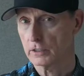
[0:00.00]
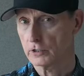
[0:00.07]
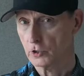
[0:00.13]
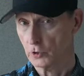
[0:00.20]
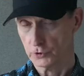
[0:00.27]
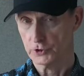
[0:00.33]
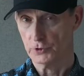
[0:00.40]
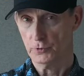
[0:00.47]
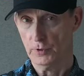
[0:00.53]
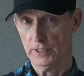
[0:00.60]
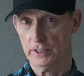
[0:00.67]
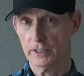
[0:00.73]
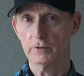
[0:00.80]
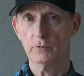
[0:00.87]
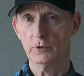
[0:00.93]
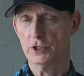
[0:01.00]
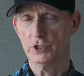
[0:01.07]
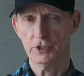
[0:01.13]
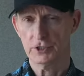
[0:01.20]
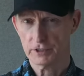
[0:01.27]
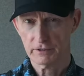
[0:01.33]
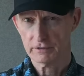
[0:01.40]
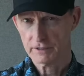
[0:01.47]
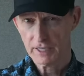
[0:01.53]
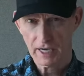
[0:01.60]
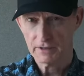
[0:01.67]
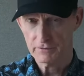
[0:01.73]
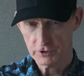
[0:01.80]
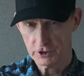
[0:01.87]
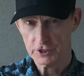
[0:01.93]
Costa Rica, which is
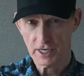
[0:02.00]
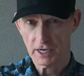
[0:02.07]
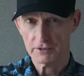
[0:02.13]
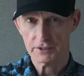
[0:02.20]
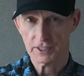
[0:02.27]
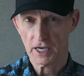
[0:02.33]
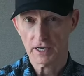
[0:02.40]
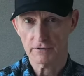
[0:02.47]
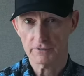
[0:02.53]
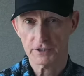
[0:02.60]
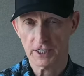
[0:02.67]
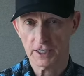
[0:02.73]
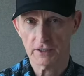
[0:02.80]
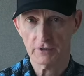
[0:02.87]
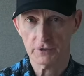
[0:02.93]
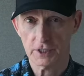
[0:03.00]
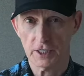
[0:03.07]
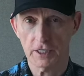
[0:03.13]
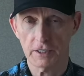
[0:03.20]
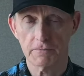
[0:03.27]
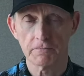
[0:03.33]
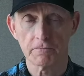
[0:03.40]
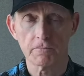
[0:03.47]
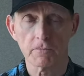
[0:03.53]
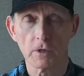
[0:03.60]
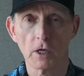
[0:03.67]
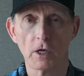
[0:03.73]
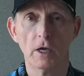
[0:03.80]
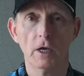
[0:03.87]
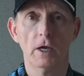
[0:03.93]
kind of just outside of San Jose.
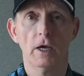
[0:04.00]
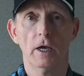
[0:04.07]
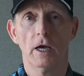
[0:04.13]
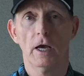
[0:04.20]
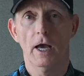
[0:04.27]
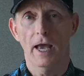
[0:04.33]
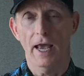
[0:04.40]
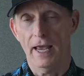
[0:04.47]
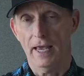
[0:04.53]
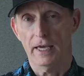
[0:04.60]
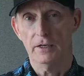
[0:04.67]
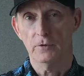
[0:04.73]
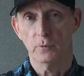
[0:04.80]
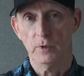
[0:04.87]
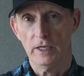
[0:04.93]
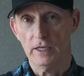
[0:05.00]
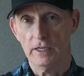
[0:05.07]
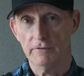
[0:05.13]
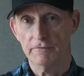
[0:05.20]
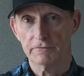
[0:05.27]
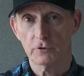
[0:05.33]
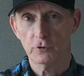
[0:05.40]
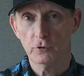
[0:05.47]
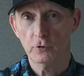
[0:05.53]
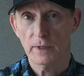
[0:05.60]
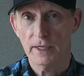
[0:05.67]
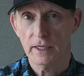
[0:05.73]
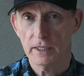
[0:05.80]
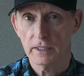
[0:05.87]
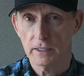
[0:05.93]
And we flew
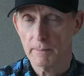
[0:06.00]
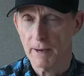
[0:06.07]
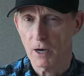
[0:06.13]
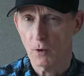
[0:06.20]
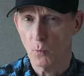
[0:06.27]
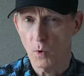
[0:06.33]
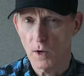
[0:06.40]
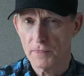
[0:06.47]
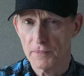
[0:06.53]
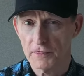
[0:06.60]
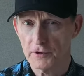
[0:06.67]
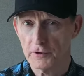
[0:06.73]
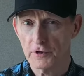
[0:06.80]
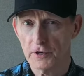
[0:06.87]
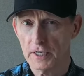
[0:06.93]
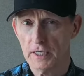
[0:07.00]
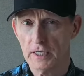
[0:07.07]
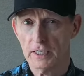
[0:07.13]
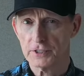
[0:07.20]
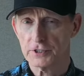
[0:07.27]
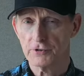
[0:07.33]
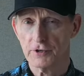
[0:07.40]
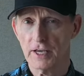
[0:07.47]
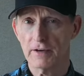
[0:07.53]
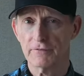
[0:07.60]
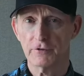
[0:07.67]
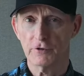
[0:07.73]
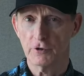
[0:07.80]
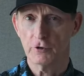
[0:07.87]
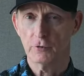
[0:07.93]
in about 1.30 yesterday
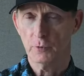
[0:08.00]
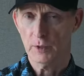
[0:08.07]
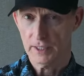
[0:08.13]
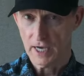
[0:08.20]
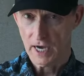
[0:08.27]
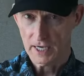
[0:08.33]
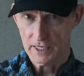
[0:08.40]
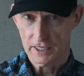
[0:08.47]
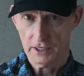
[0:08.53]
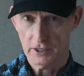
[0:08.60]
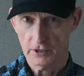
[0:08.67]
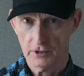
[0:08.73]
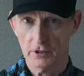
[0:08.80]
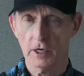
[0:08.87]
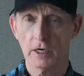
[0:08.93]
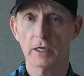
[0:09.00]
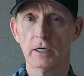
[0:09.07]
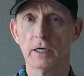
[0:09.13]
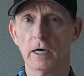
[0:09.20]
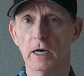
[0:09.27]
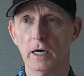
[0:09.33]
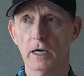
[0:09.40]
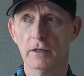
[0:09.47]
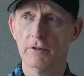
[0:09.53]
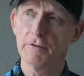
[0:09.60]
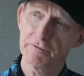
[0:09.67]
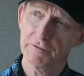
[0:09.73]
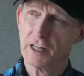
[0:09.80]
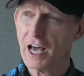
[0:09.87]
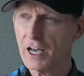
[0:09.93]
afternoon. We got here. Uh, the
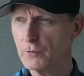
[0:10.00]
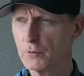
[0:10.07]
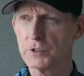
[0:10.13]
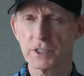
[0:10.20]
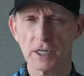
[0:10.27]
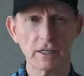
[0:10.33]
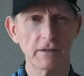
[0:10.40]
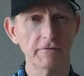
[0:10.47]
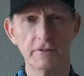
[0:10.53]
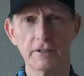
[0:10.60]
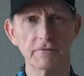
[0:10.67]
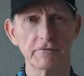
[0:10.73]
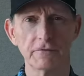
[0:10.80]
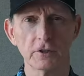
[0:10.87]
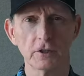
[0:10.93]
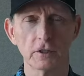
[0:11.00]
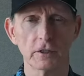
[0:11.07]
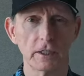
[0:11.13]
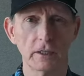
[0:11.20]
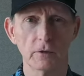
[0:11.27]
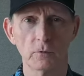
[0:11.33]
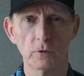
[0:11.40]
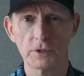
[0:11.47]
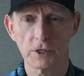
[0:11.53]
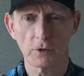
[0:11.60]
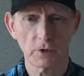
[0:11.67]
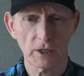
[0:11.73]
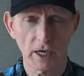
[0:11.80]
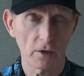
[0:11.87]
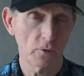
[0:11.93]
flight was uneventful. It was
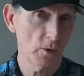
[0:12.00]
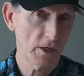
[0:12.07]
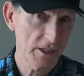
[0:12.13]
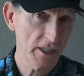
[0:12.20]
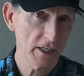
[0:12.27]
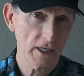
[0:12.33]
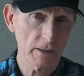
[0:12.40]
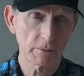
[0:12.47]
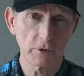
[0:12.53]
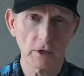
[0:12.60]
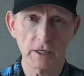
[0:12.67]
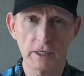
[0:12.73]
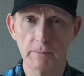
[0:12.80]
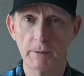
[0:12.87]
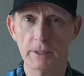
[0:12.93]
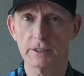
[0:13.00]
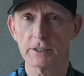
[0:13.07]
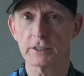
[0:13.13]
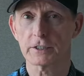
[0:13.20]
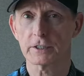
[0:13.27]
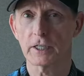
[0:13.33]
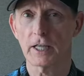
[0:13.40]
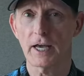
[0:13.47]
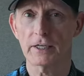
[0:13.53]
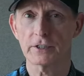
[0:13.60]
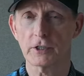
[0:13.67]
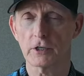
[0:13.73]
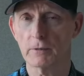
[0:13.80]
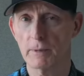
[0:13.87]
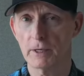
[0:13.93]
okay. We did upgrade to business
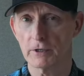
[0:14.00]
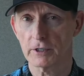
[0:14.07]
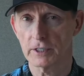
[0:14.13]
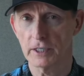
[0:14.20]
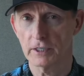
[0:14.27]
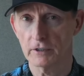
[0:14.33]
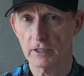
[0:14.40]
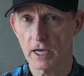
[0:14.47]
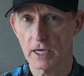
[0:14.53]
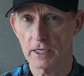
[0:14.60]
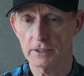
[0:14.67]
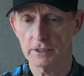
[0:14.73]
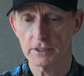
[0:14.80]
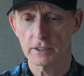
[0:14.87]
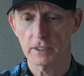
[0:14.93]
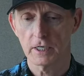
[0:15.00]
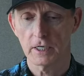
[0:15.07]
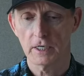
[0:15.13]
class on American Airlines.